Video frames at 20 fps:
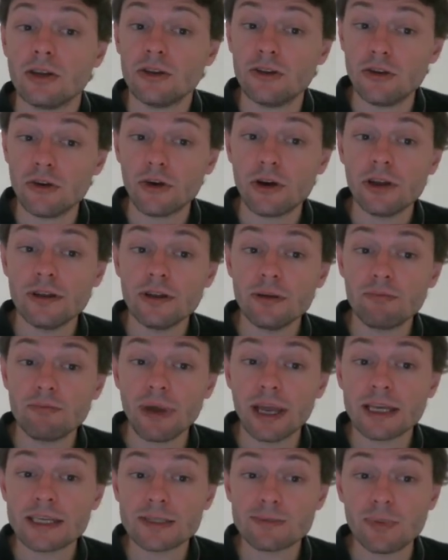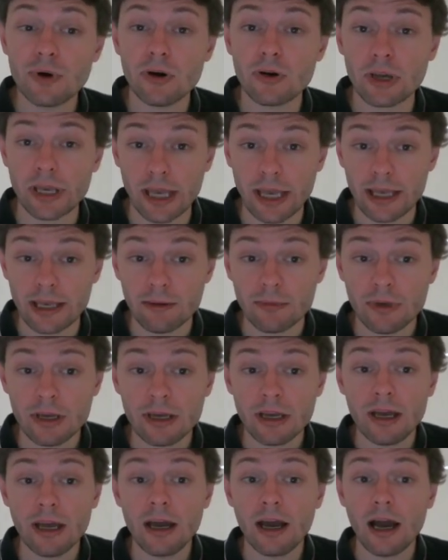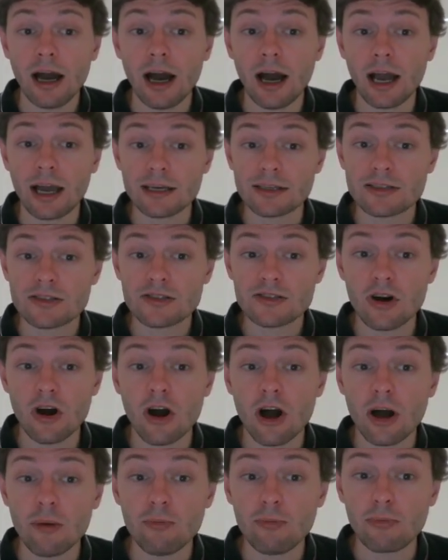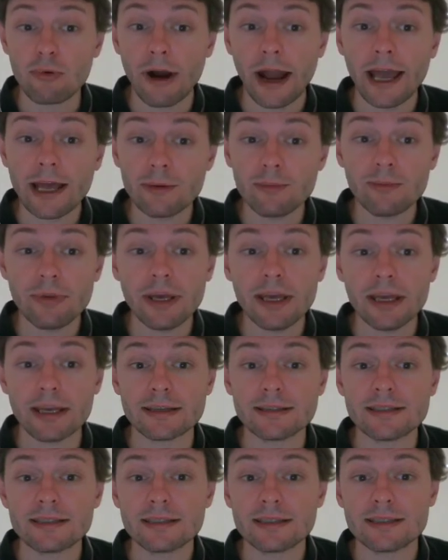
During the baseball game, I saw Brad Pitt